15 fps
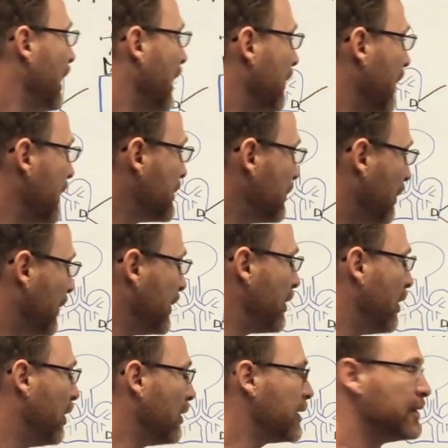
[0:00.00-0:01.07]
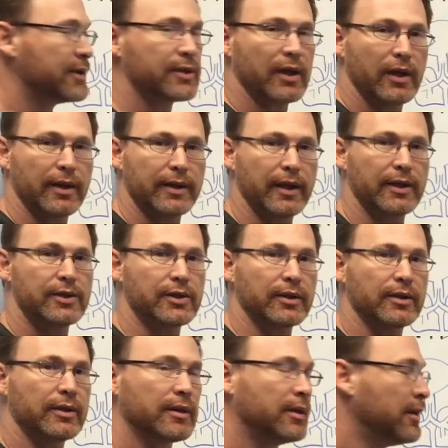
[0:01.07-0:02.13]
and that's what we call consolidation.